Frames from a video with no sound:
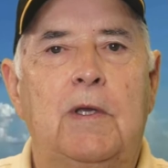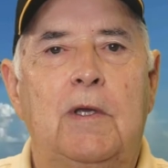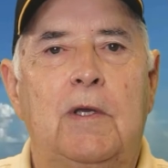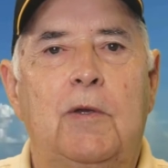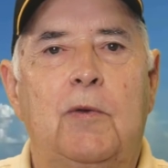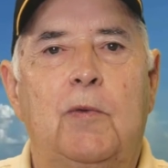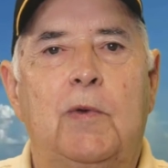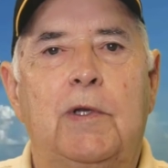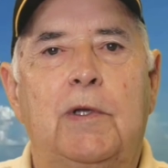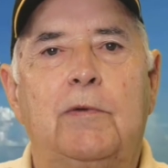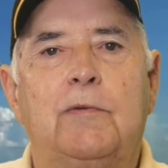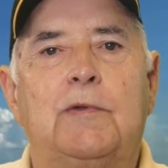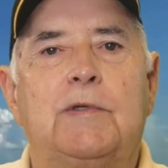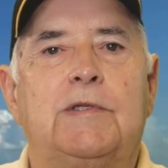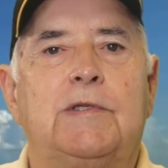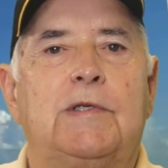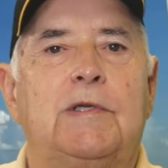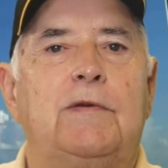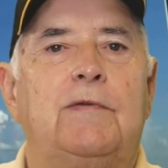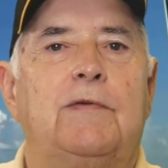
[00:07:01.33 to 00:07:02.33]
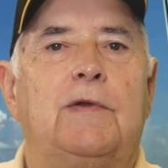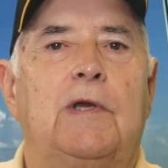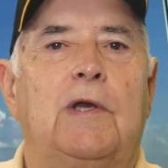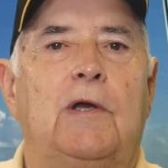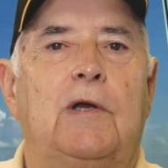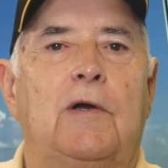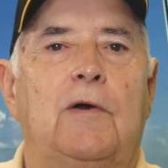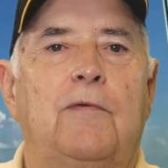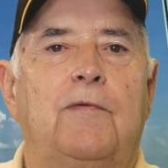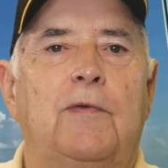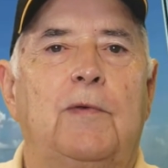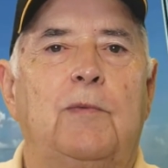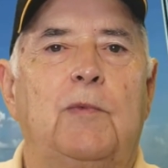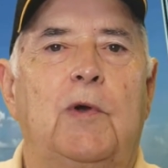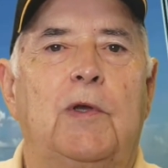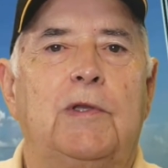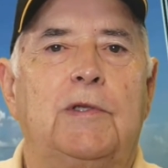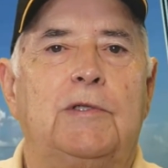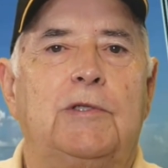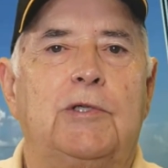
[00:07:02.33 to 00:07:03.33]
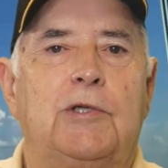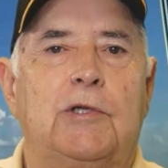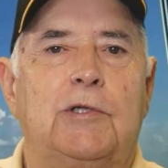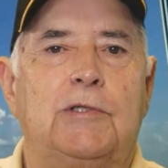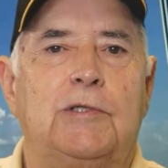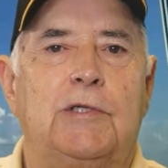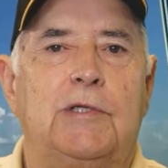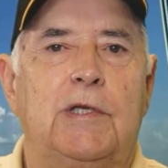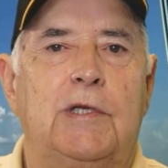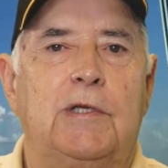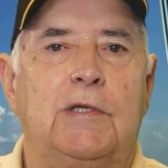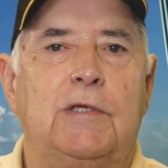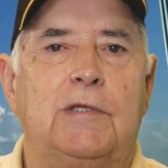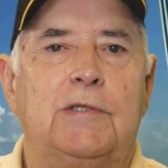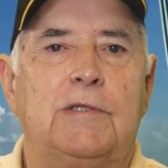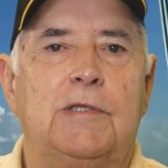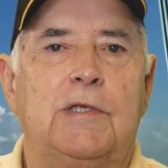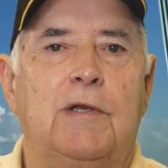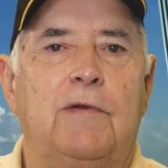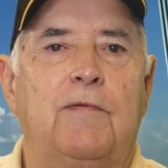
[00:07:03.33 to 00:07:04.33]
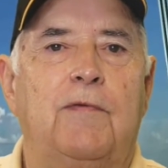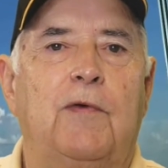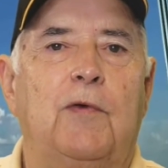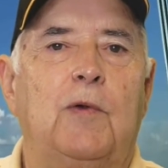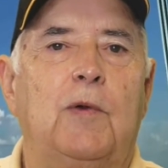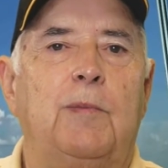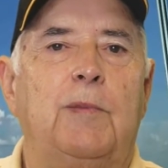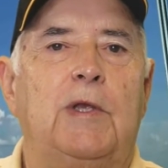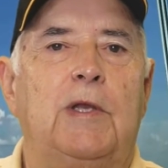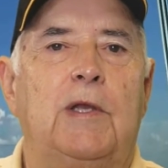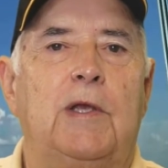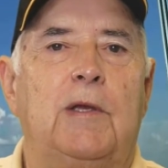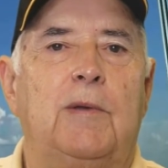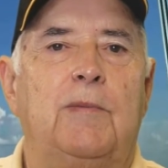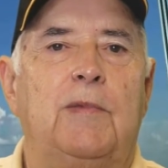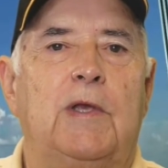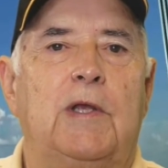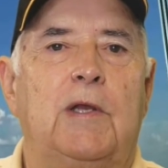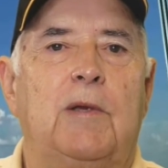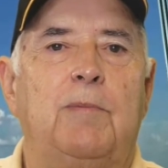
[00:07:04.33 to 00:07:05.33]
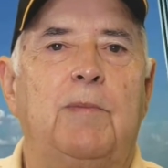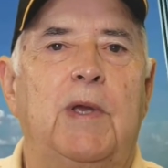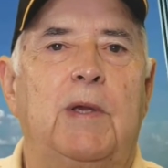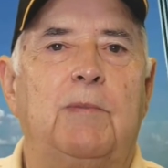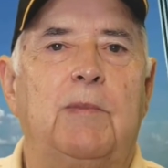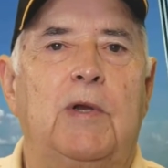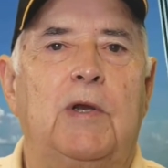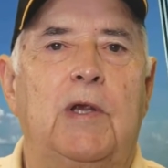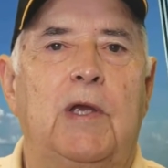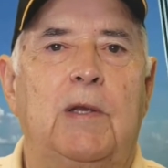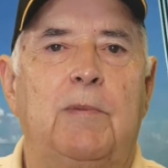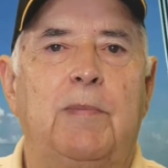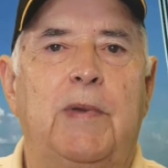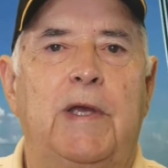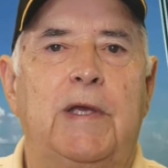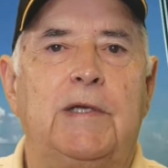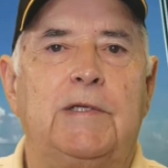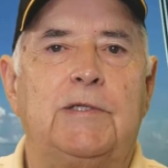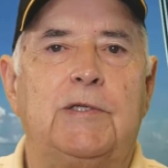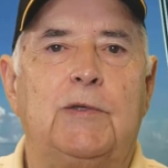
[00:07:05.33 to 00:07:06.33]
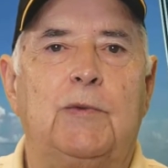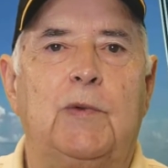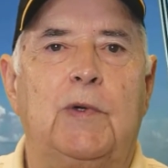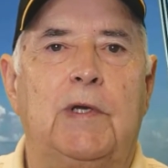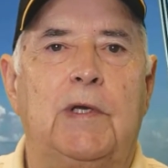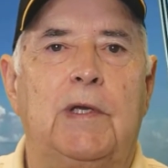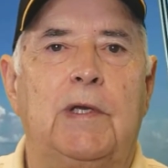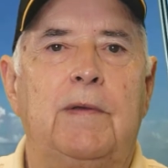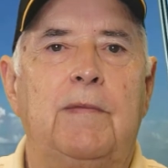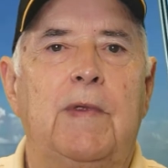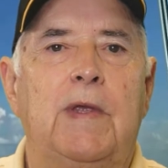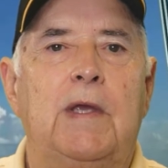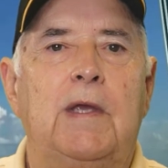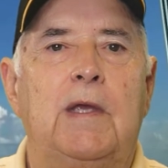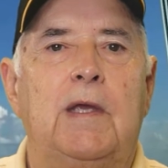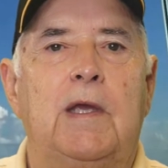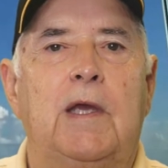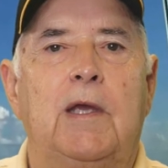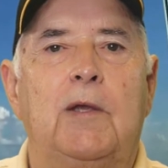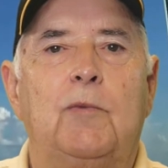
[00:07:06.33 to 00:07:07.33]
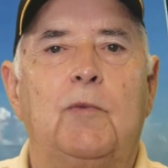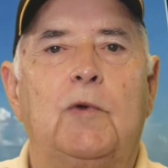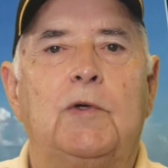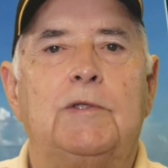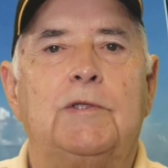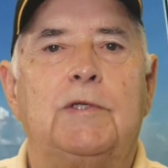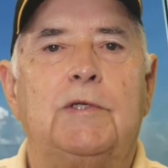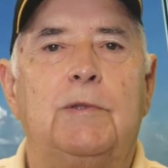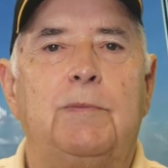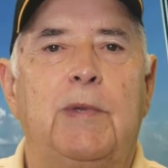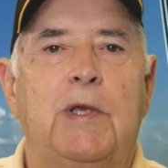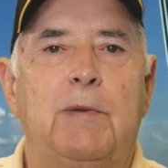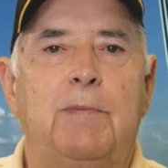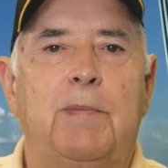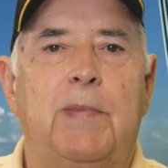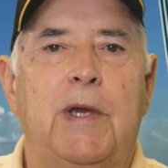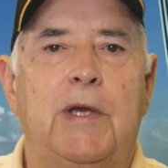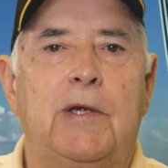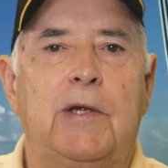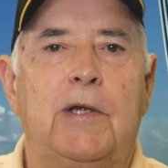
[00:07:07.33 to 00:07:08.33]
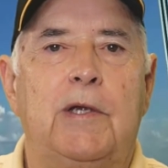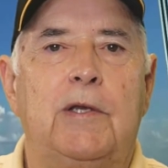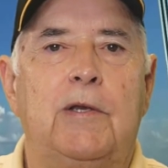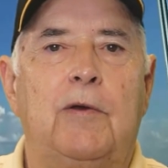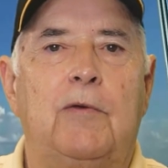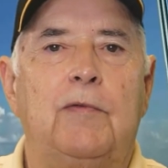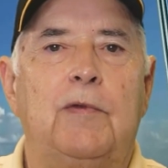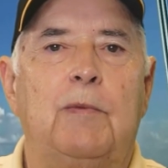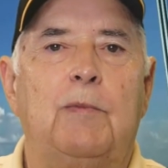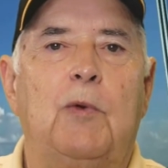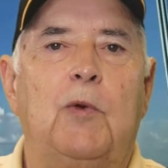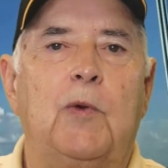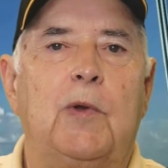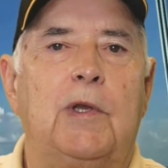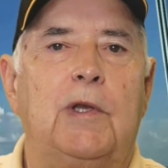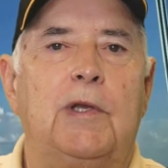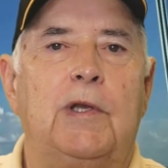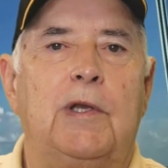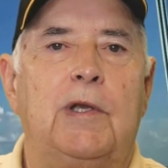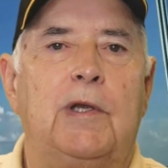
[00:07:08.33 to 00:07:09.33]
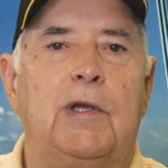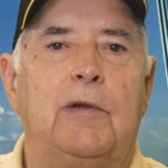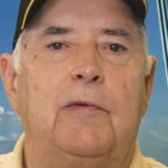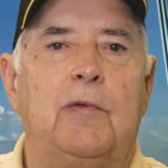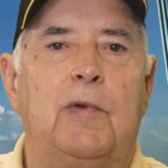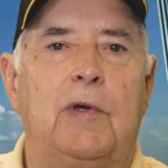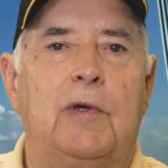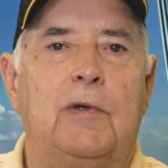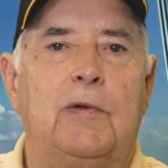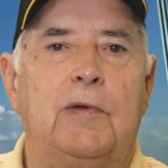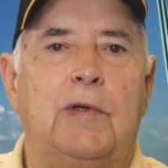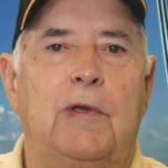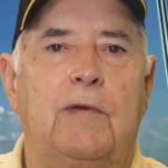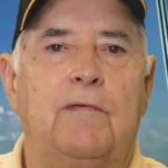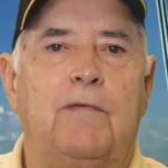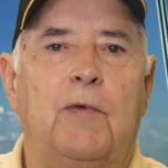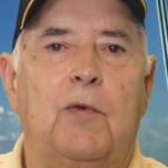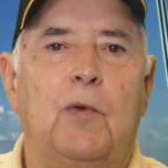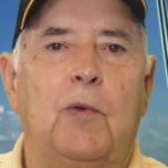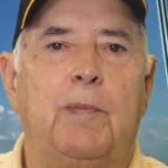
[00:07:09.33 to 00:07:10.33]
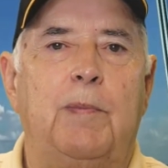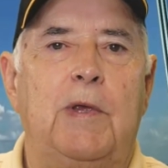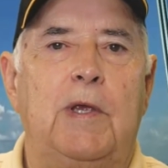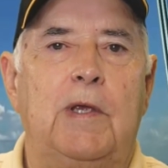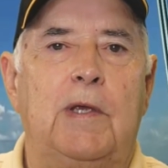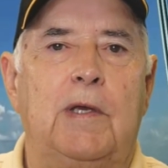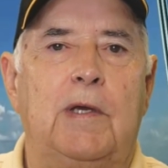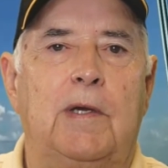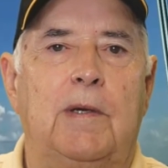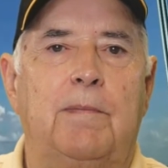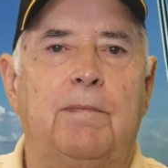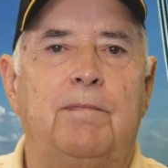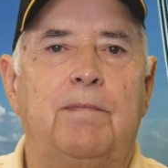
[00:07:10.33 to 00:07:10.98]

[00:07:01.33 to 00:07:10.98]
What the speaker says: when he received a call from one of the church deacons informing him that a member had passed away and was to be buried on the Morgan Dairy Road at 4 p.m.